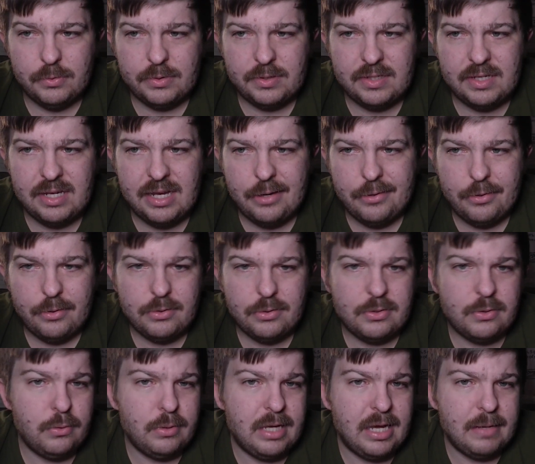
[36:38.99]
We'll see how
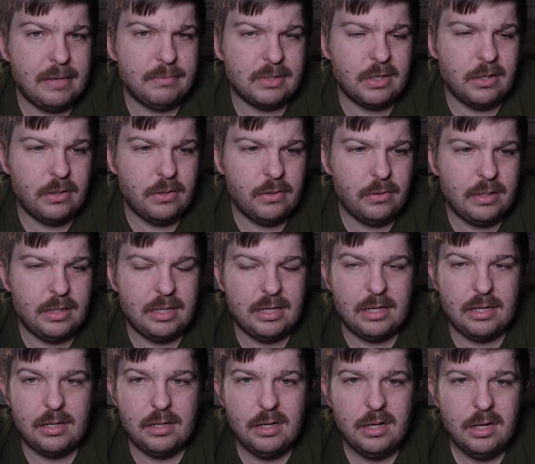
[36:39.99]
those two games go,
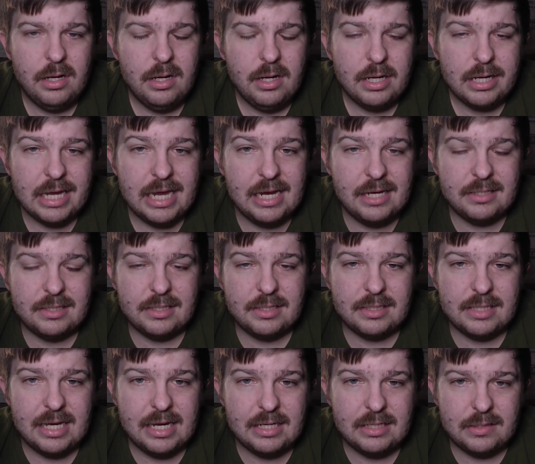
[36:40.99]
and then
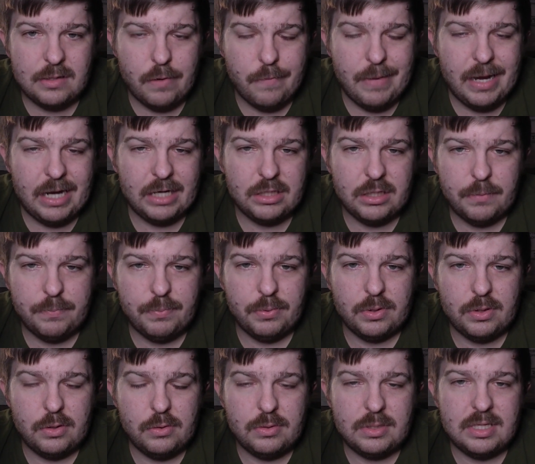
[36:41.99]
Kansas has their matchup
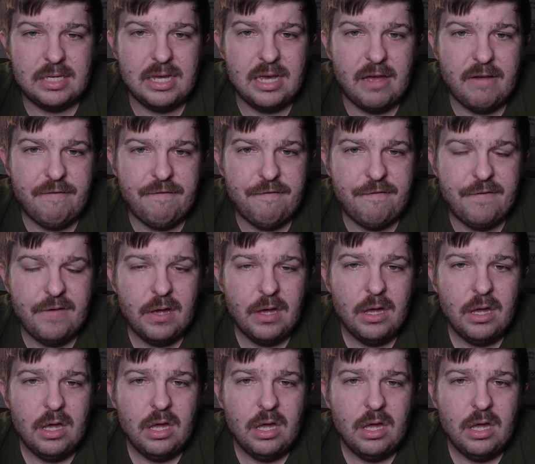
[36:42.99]
with UCF